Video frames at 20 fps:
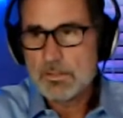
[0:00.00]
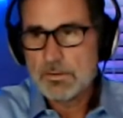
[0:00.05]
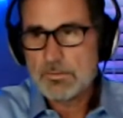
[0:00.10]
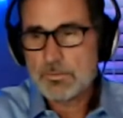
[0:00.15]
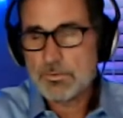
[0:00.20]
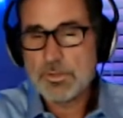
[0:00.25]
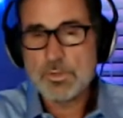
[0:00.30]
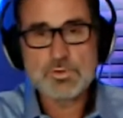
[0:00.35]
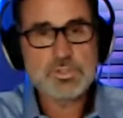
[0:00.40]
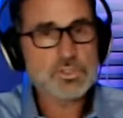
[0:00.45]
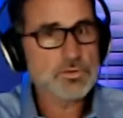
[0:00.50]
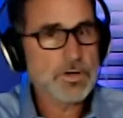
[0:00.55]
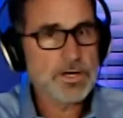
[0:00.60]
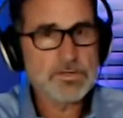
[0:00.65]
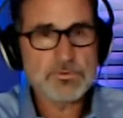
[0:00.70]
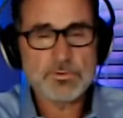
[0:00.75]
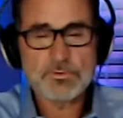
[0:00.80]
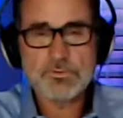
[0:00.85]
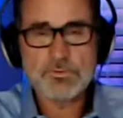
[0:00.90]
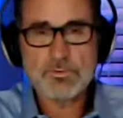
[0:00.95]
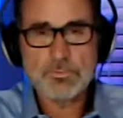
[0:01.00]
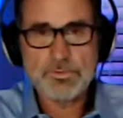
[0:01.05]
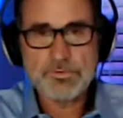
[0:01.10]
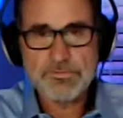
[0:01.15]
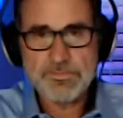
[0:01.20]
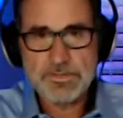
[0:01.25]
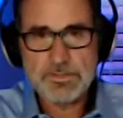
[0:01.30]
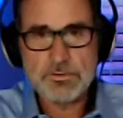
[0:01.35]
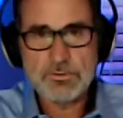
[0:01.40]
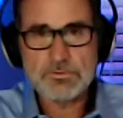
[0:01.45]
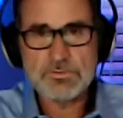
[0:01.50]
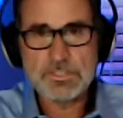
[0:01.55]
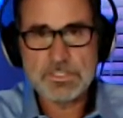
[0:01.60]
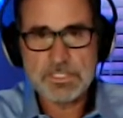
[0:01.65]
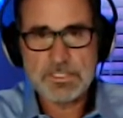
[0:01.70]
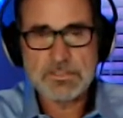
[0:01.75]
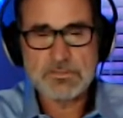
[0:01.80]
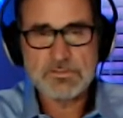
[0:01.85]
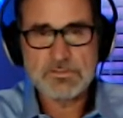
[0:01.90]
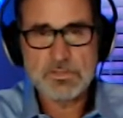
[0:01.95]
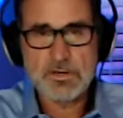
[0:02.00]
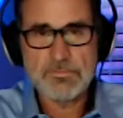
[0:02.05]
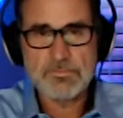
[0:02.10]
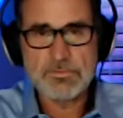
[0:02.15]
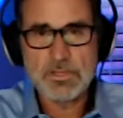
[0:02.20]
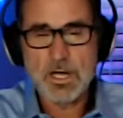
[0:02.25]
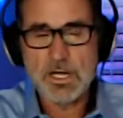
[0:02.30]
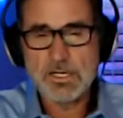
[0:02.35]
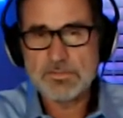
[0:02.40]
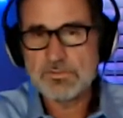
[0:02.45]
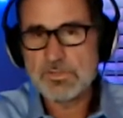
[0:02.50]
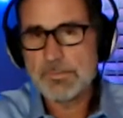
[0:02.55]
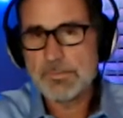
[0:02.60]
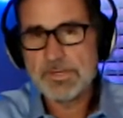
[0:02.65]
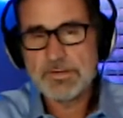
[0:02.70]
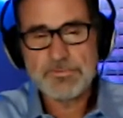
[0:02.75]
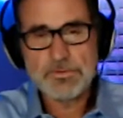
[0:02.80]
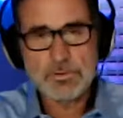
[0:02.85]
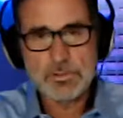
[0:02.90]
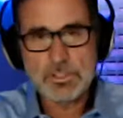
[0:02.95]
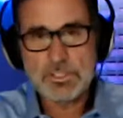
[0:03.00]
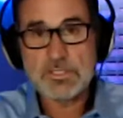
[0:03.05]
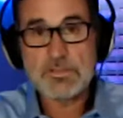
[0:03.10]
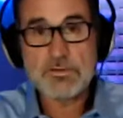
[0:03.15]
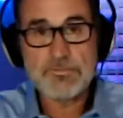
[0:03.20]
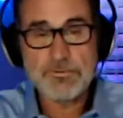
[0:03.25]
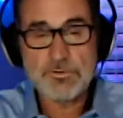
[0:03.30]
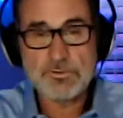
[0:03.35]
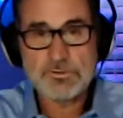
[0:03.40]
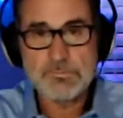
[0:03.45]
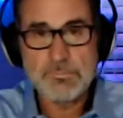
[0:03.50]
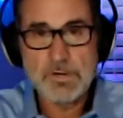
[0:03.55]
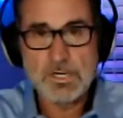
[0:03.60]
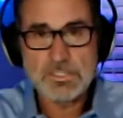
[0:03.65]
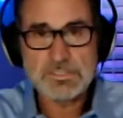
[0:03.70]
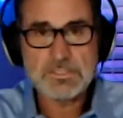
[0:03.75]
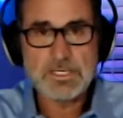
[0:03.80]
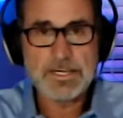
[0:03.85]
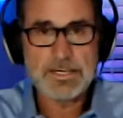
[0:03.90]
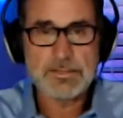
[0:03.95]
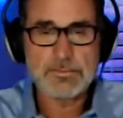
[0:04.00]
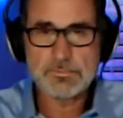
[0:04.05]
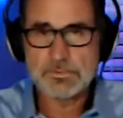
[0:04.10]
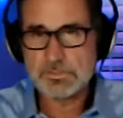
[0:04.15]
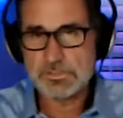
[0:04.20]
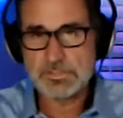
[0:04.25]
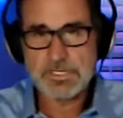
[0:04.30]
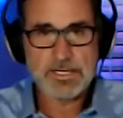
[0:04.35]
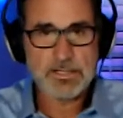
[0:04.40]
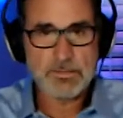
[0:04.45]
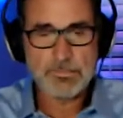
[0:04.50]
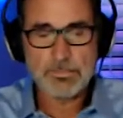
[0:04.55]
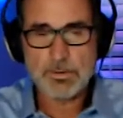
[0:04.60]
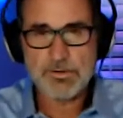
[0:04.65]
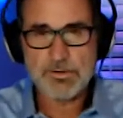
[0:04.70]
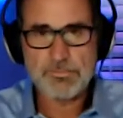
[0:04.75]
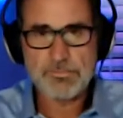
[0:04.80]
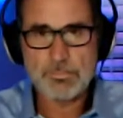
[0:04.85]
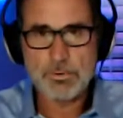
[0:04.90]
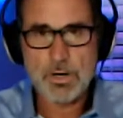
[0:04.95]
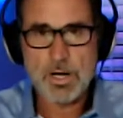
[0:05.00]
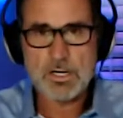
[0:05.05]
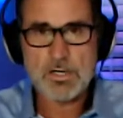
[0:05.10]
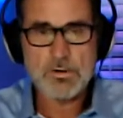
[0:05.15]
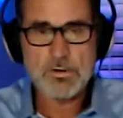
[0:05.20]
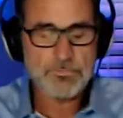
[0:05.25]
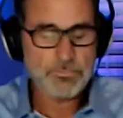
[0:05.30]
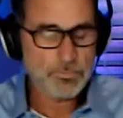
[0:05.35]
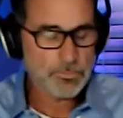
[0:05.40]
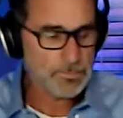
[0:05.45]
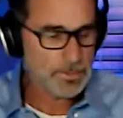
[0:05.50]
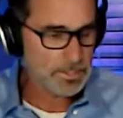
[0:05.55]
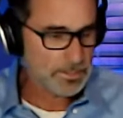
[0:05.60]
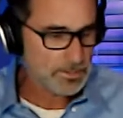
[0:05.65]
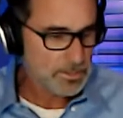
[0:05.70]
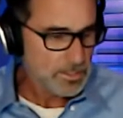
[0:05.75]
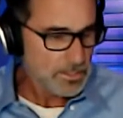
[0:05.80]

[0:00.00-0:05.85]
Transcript: they're no stranger to reveals and getting stuff launched. I mean, if you look at the first Mustang, just taking a break from Bronco for a minute,